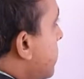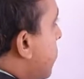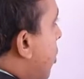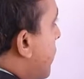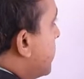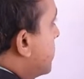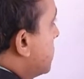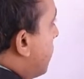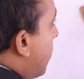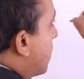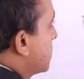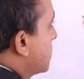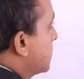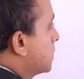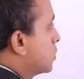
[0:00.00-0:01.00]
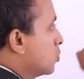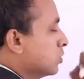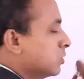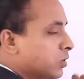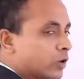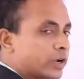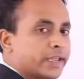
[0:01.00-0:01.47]
monetary policy tool,
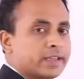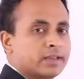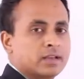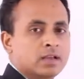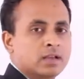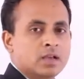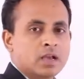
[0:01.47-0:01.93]
okay?